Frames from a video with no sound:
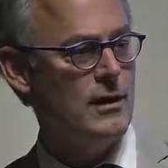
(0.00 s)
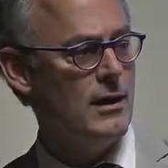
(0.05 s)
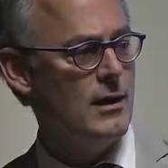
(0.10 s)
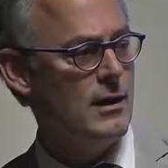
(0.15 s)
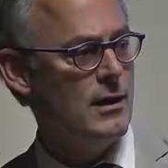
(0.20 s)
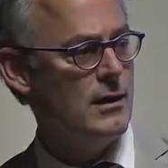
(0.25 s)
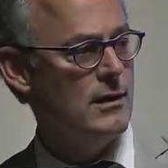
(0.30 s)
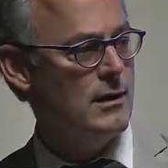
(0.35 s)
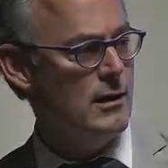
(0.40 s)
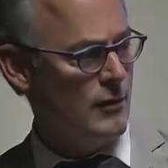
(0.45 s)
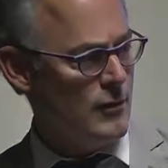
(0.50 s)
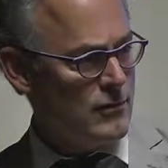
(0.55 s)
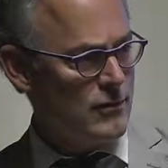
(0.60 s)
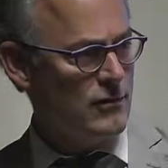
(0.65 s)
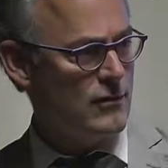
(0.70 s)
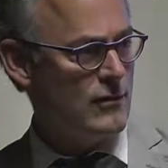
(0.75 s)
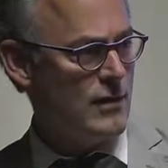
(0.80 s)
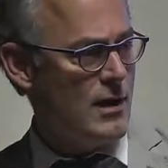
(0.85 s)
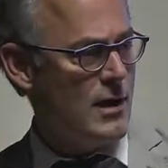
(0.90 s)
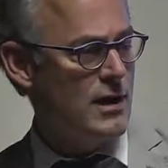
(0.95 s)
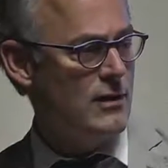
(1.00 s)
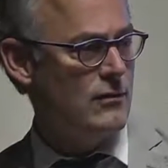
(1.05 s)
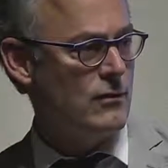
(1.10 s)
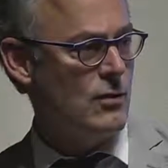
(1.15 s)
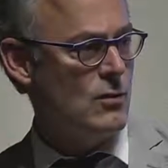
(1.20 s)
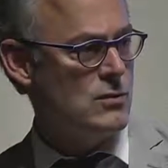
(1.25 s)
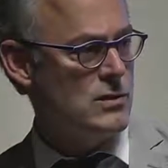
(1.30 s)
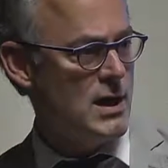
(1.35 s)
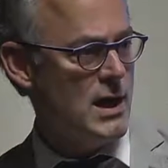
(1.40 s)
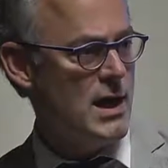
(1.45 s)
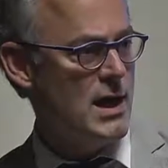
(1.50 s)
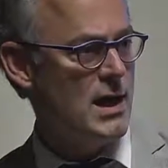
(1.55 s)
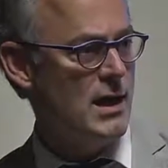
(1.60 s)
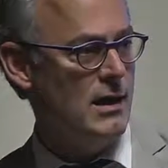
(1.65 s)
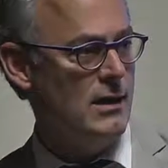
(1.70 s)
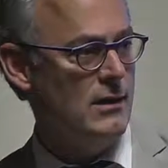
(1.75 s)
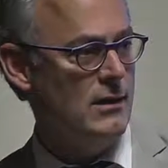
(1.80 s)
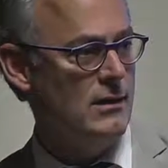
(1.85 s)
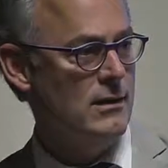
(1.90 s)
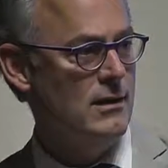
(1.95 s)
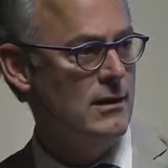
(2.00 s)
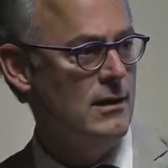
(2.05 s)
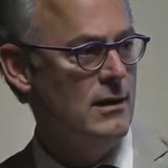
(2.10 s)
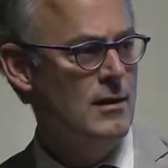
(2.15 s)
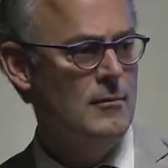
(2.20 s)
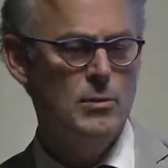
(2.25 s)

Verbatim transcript: uh, you know, this is a nice hotel,